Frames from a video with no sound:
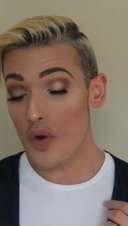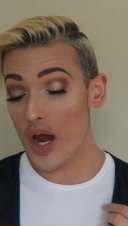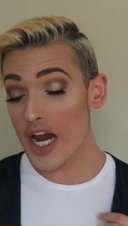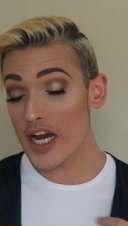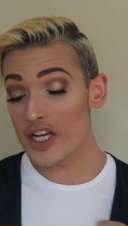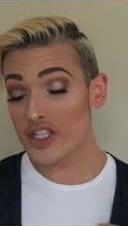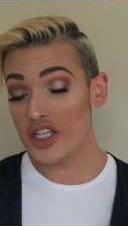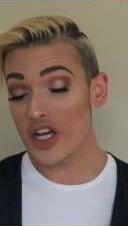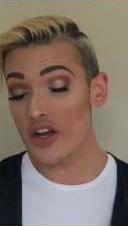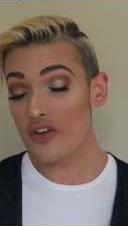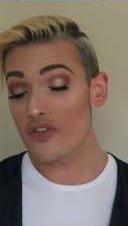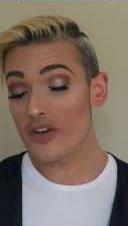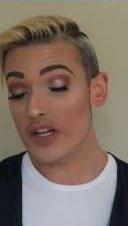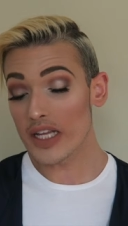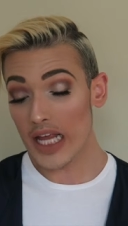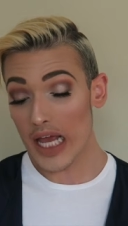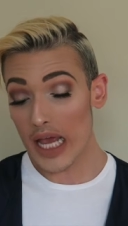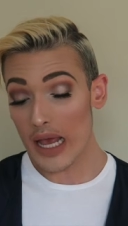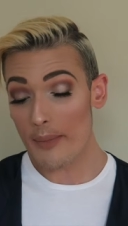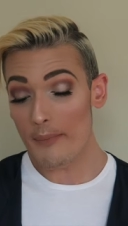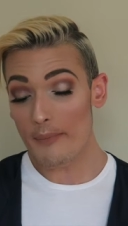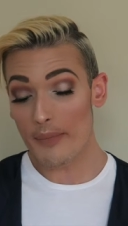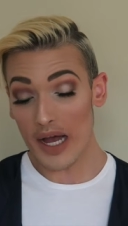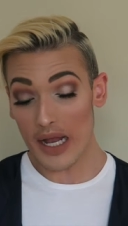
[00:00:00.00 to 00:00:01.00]
range of
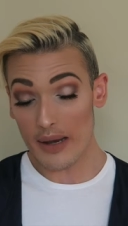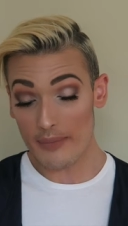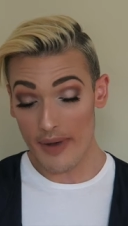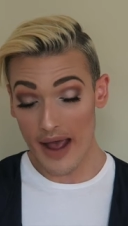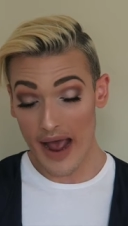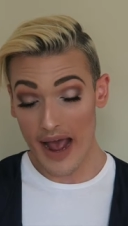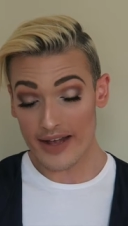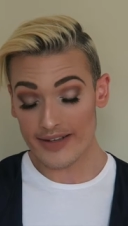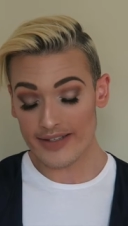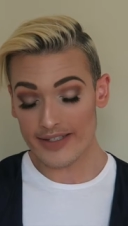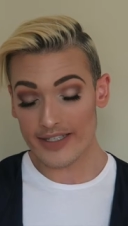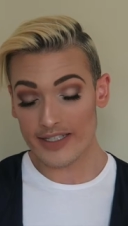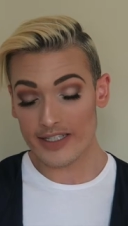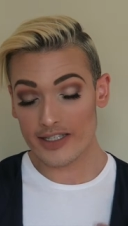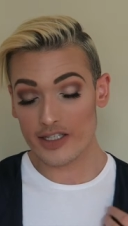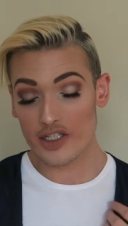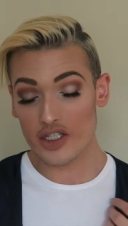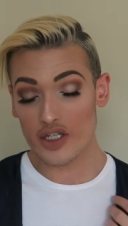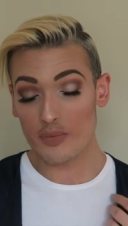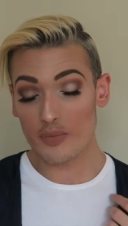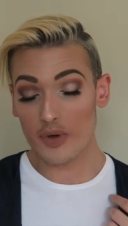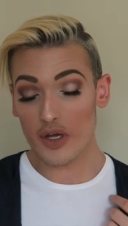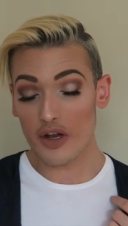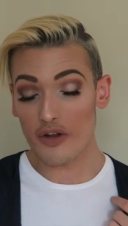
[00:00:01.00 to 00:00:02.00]
clay mud
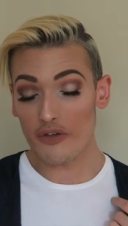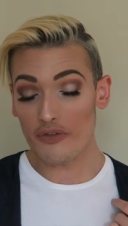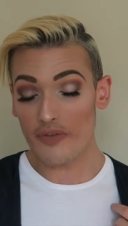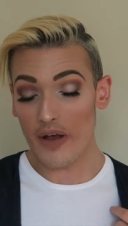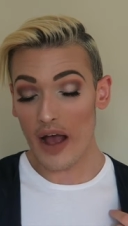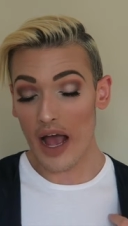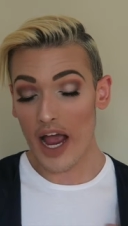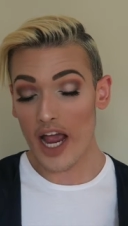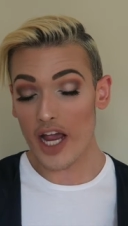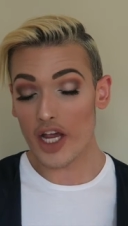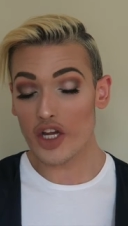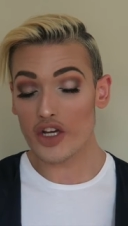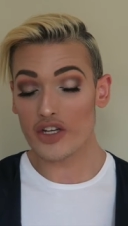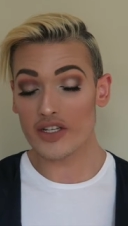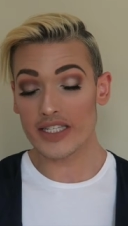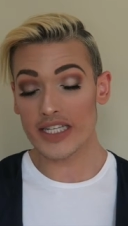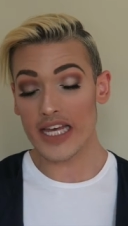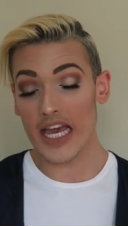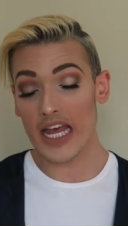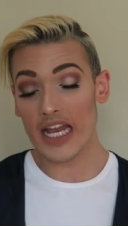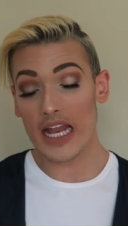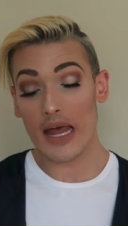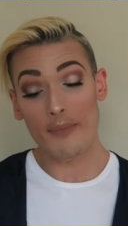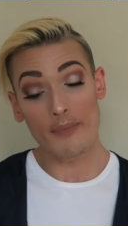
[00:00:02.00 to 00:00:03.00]
masks to beautify your
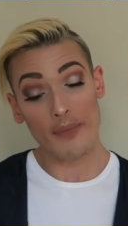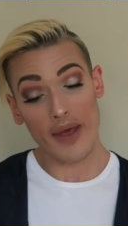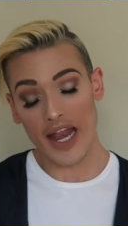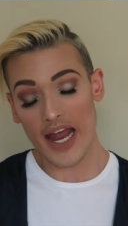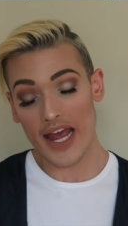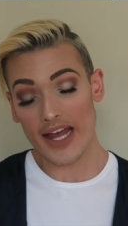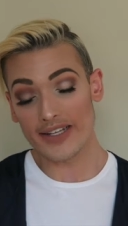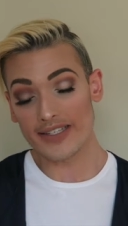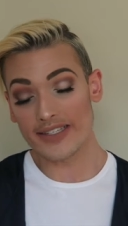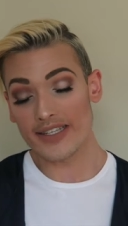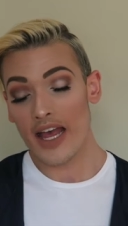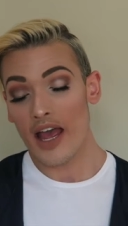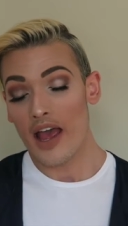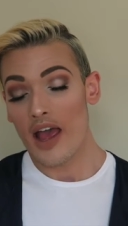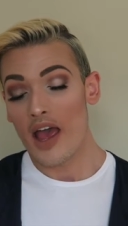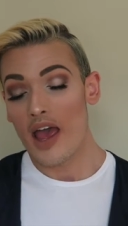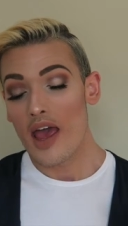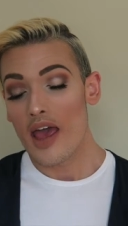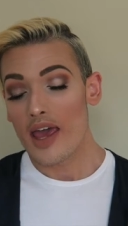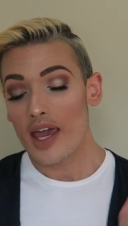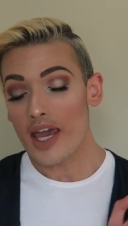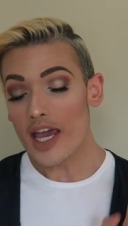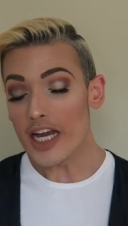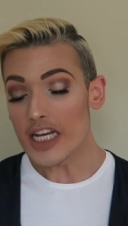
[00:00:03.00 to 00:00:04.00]
skin in minutes.
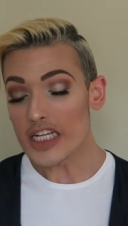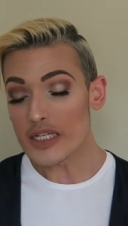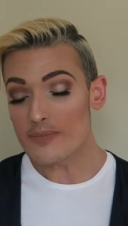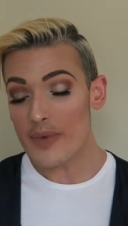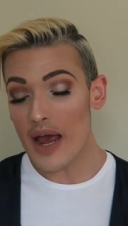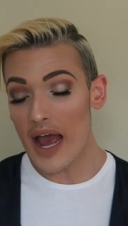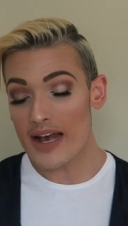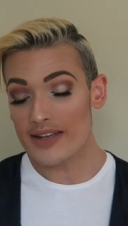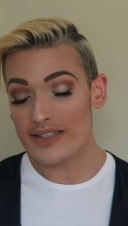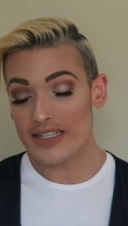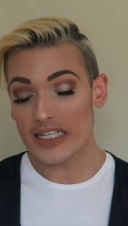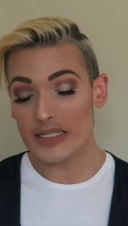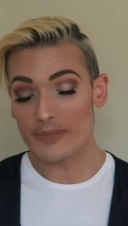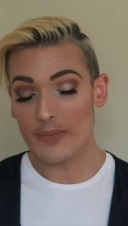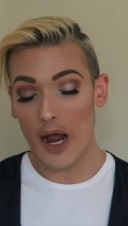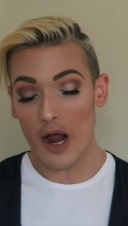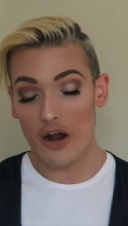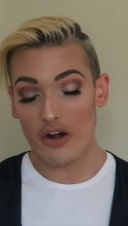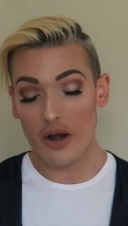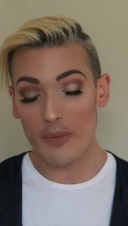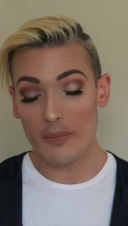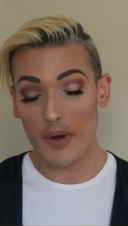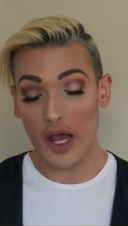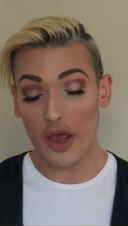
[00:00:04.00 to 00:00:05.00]
Each mask is
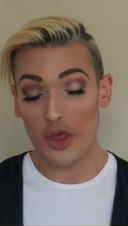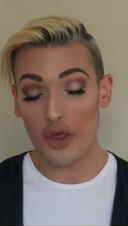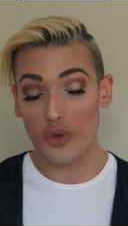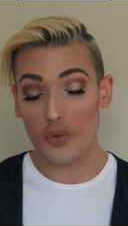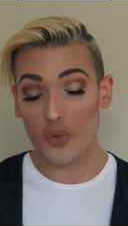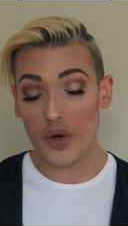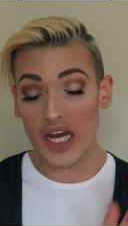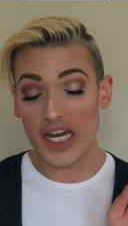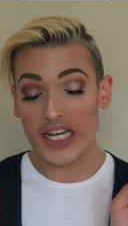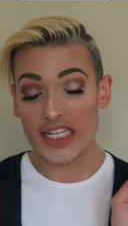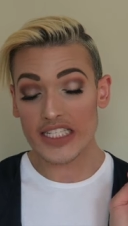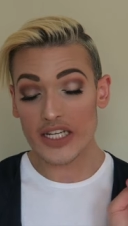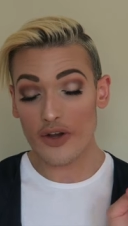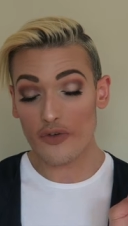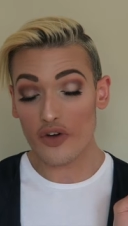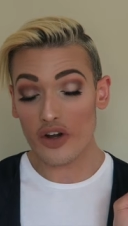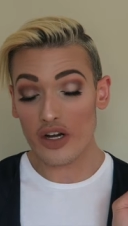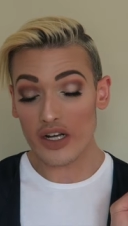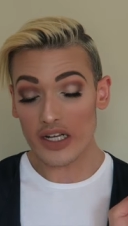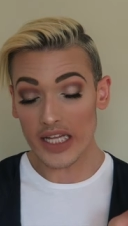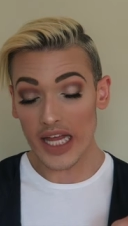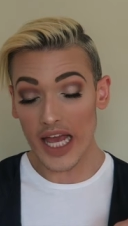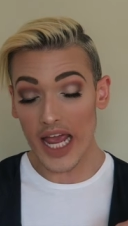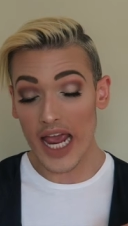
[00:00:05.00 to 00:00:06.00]
powered by three
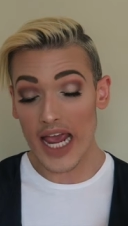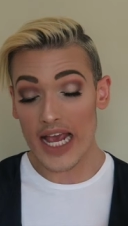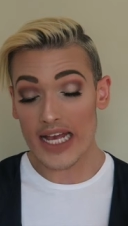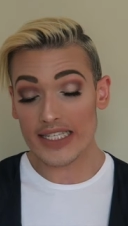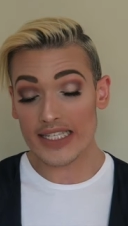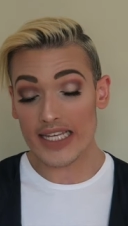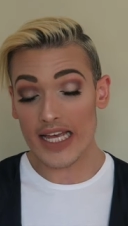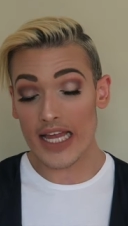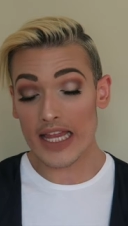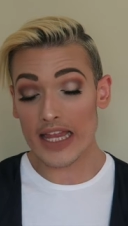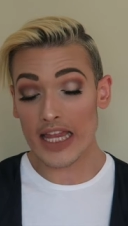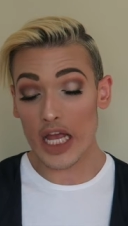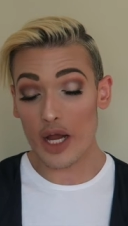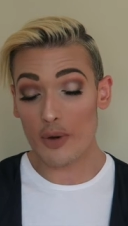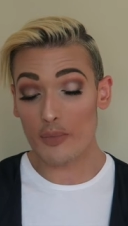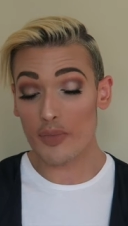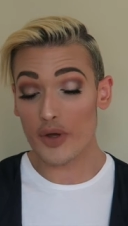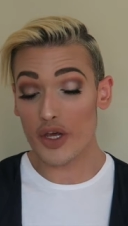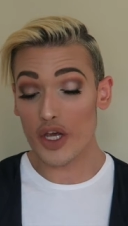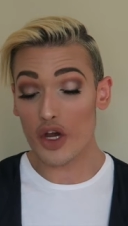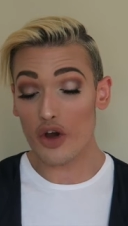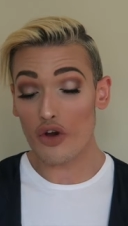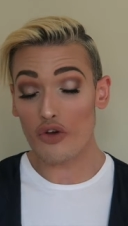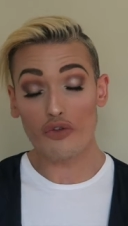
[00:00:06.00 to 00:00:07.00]
different clays in their
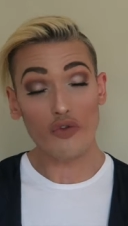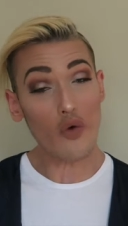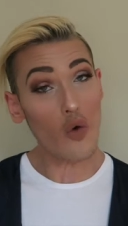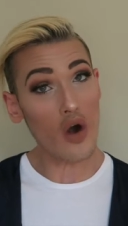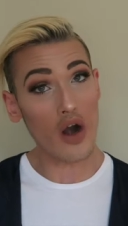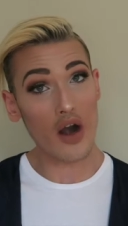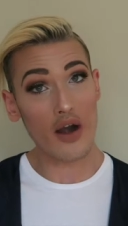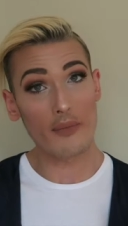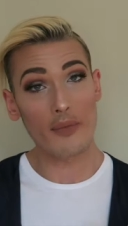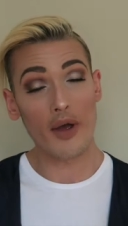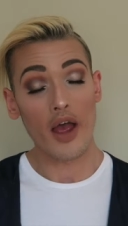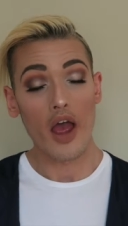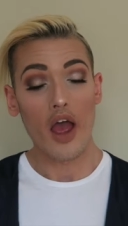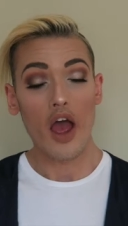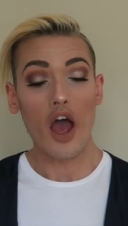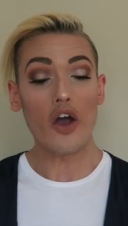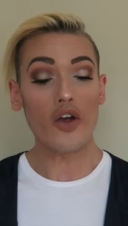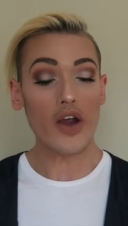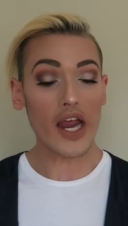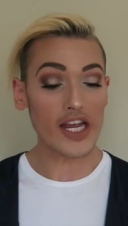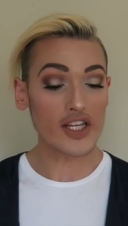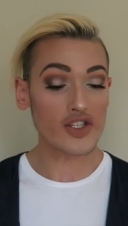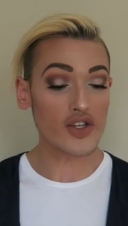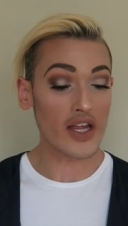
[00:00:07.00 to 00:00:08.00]
pure form.
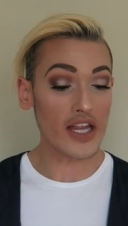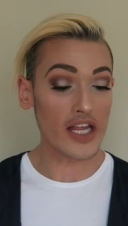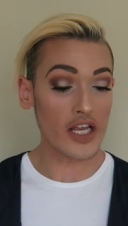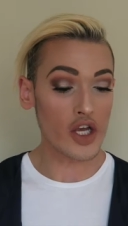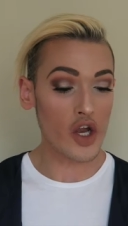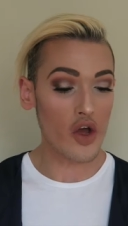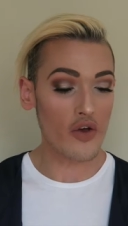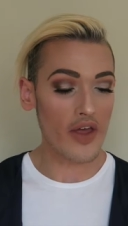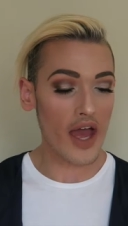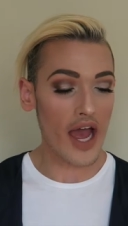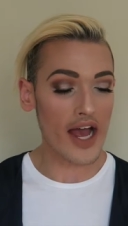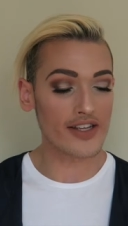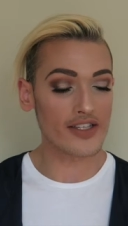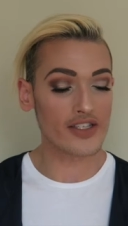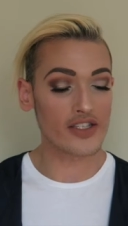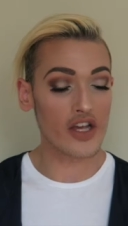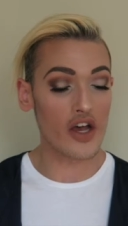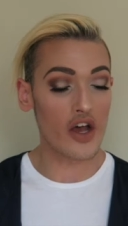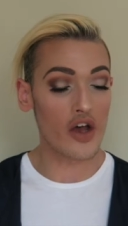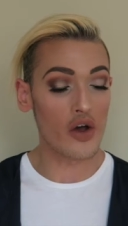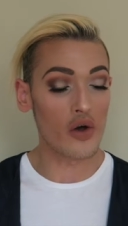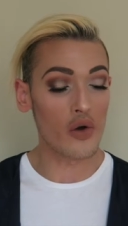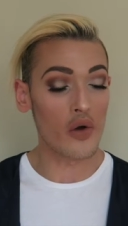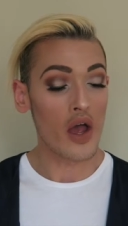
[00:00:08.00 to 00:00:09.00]
Okay, so I didn't know that.
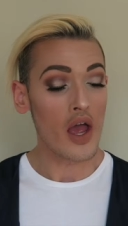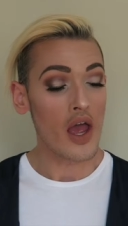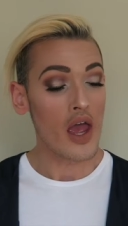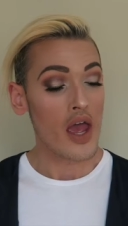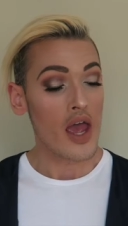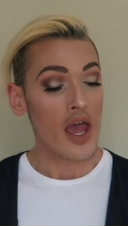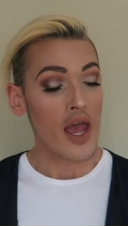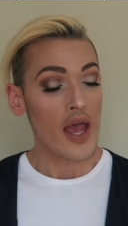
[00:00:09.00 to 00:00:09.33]
So